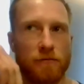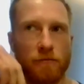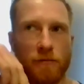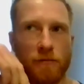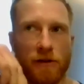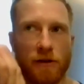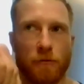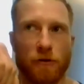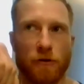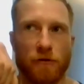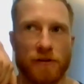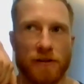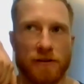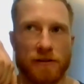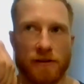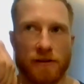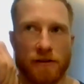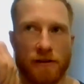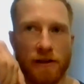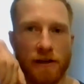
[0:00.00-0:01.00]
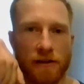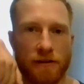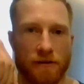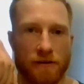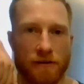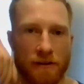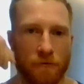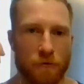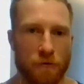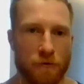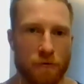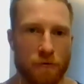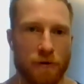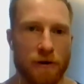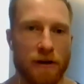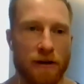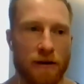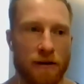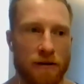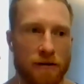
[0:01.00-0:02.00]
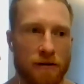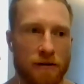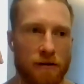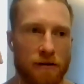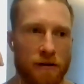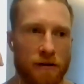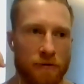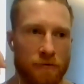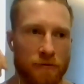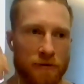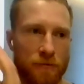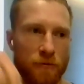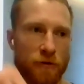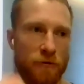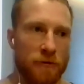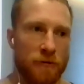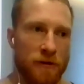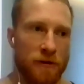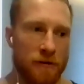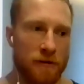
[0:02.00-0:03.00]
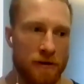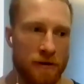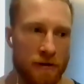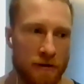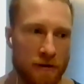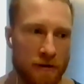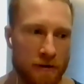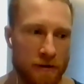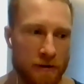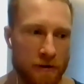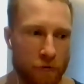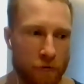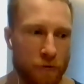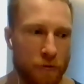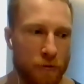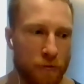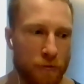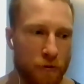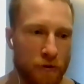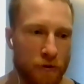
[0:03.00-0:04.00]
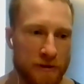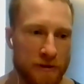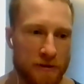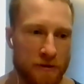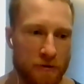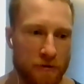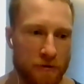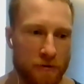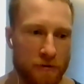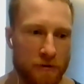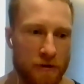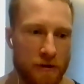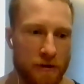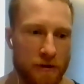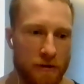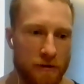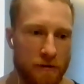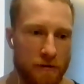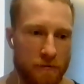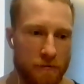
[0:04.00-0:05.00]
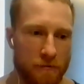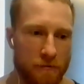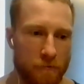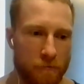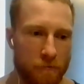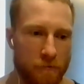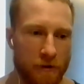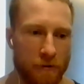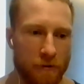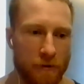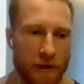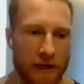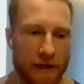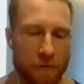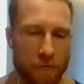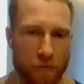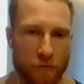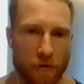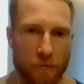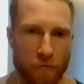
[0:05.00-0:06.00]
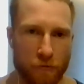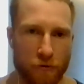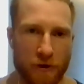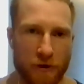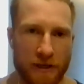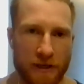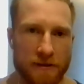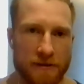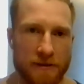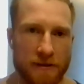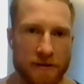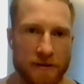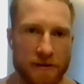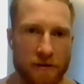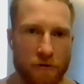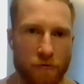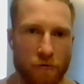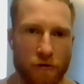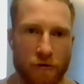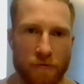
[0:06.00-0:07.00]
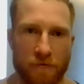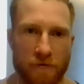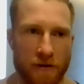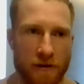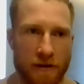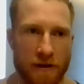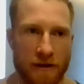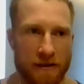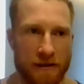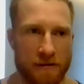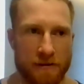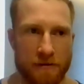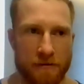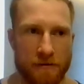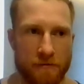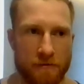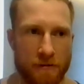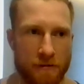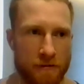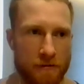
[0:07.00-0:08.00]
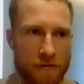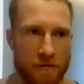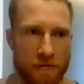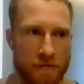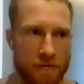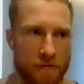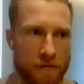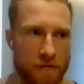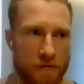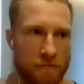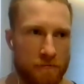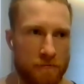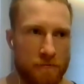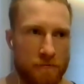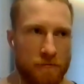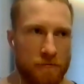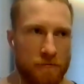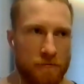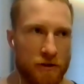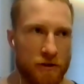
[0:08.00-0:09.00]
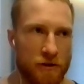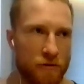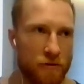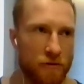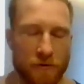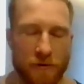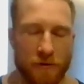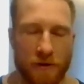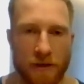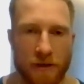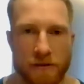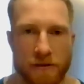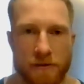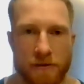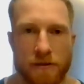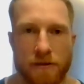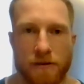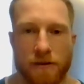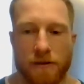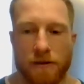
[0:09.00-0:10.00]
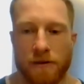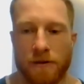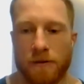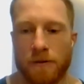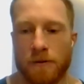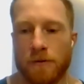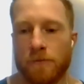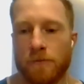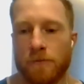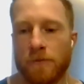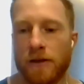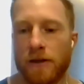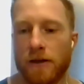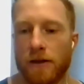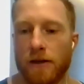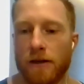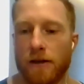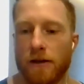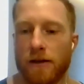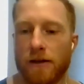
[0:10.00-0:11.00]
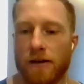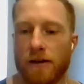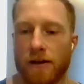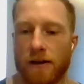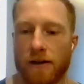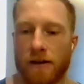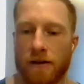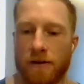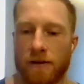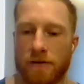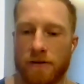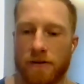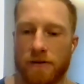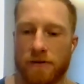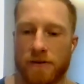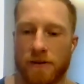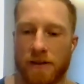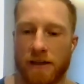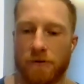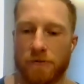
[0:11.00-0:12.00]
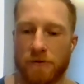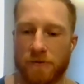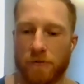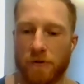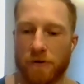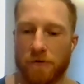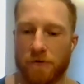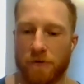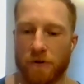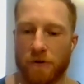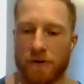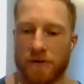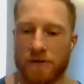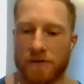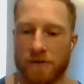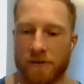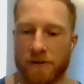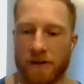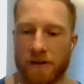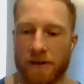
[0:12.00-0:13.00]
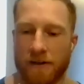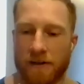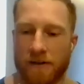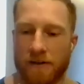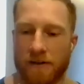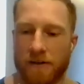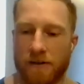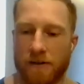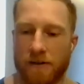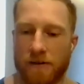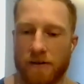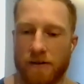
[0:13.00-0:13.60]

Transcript: when I moved into like level 3, I was put with a group of boys who we were like a pretty consistent group for the next 2 or 3 years. And so that was my first like